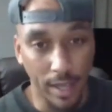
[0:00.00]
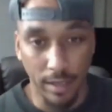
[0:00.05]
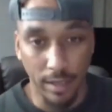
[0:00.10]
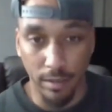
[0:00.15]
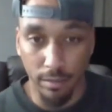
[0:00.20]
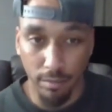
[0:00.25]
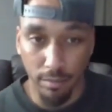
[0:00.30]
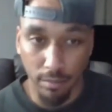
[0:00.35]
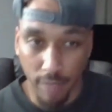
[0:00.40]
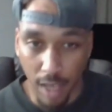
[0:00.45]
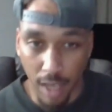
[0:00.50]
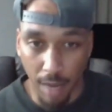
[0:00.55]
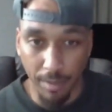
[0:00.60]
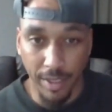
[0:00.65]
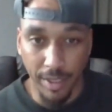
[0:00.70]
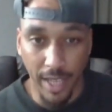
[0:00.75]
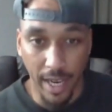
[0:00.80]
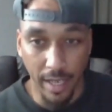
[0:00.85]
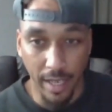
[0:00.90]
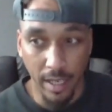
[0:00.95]
You know what I'm
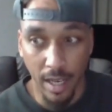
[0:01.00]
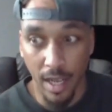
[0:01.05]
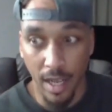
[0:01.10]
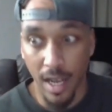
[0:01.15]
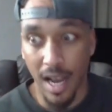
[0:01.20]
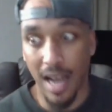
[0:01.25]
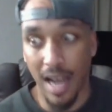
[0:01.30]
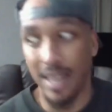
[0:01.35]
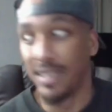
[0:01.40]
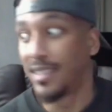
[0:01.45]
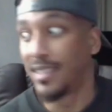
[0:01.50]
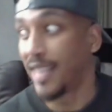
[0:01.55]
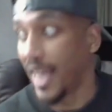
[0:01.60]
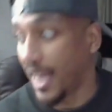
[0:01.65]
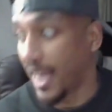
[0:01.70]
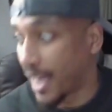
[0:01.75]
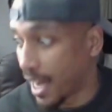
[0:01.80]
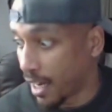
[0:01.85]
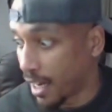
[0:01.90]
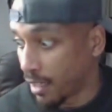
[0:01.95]
saying? I
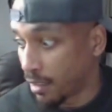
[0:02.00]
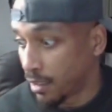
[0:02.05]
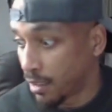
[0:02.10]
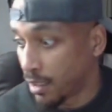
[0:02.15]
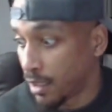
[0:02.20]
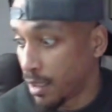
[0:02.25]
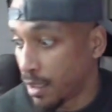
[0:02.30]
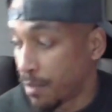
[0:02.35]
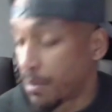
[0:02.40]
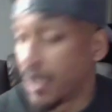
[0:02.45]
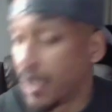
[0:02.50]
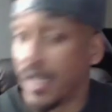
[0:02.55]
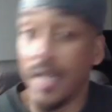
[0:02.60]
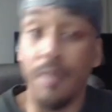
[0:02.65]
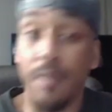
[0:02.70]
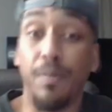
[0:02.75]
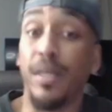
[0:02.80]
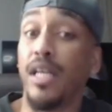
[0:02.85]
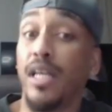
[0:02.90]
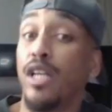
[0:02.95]
say that, but
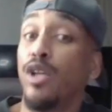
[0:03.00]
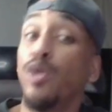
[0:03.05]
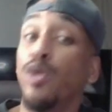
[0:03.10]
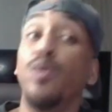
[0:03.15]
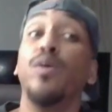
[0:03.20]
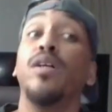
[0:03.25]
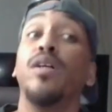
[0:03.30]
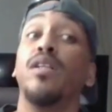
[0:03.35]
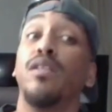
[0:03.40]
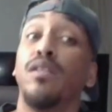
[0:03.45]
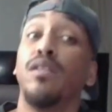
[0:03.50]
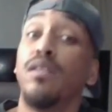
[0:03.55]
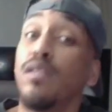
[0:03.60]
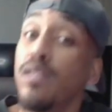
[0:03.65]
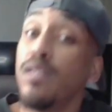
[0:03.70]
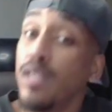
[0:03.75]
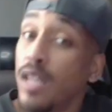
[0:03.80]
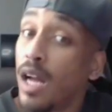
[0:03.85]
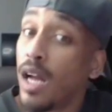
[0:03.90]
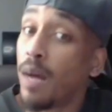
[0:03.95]
they beat Luton.
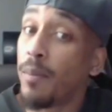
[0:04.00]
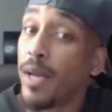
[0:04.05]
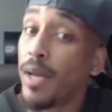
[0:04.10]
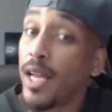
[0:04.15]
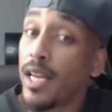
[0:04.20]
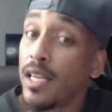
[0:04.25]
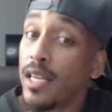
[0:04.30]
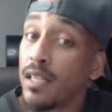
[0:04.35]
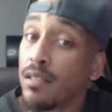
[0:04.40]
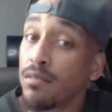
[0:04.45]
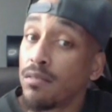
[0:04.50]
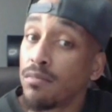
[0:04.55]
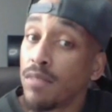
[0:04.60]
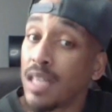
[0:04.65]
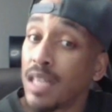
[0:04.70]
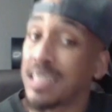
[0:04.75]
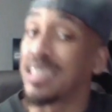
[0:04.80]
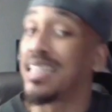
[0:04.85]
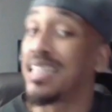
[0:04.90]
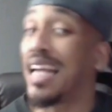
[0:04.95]
You know what I mean?
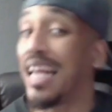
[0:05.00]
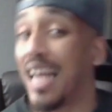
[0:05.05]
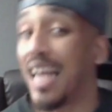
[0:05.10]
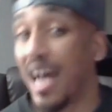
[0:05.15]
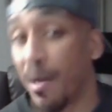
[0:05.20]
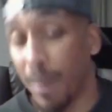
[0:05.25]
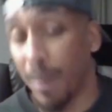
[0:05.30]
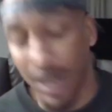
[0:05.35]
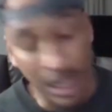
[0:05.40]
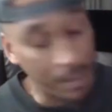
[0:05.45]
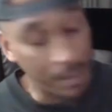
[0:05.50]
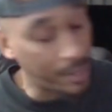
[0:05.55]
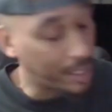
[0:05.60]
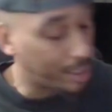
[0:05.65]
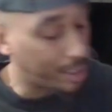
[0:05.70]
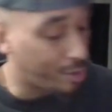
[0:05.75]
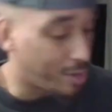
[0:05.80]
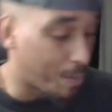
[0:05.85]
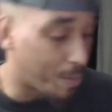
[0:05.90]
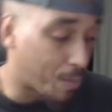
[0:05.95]
I say that, but they beat
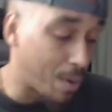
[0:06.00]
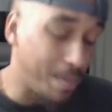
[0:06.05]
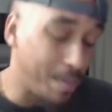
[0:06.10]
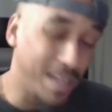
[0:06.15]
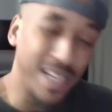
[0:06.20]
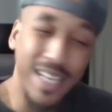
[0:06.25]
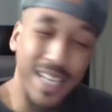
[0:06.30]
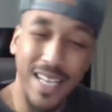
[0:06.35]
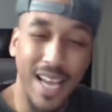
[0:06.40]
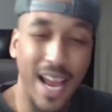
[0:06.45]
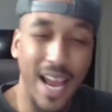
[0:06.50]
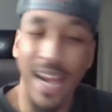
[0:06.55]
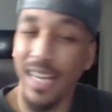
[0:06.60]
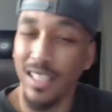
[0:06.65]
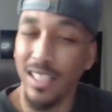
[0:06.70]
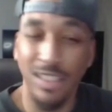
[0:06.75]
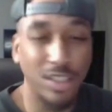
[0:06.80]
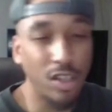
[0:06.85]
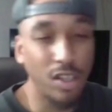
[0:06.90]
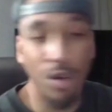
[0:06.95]
Luton. The Premier League
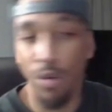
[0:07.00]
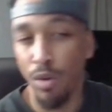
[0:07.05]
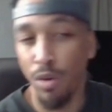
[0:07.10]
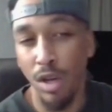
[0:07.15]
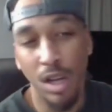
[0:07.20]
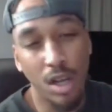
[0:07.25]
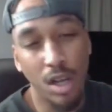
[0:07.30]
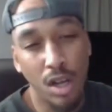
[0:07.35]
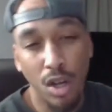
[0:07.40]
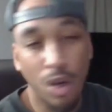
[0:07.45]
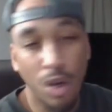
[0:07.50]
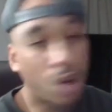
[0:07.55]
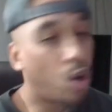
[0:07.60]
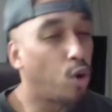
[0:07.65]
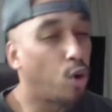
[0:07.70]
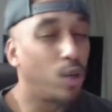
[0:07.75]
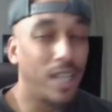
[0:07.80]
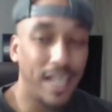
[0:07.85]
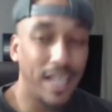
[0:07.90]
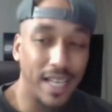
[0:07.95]
ain't so
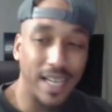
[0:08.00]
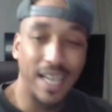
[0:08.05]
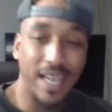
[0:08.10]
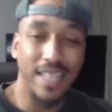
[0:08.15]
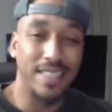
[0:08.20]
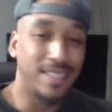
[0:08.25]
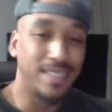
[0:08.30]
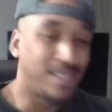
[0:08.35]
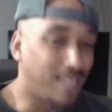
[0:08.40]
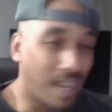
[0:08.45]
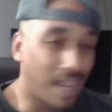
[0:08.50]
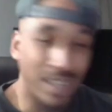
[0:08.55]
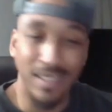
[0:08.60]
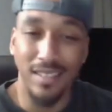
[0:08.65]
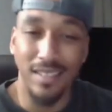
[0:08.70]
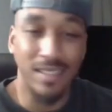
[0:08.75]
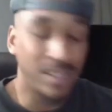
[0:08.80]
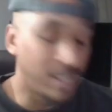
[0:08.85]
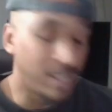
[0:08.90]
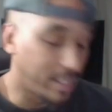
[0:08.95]
call it and it's
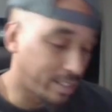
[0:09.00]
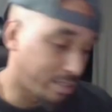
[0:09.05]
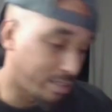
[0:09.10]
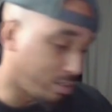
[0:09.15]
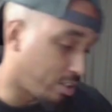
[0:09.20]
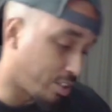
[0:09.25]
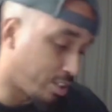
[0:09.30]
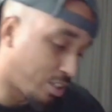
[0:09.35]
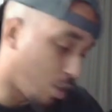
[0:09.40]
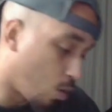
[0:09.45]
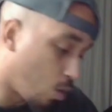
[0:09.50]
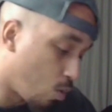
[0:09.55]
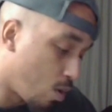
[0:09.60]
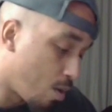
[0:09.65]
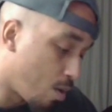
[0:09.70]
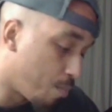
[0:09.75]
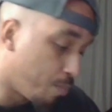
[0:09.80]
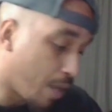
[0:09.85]
done. It's not so.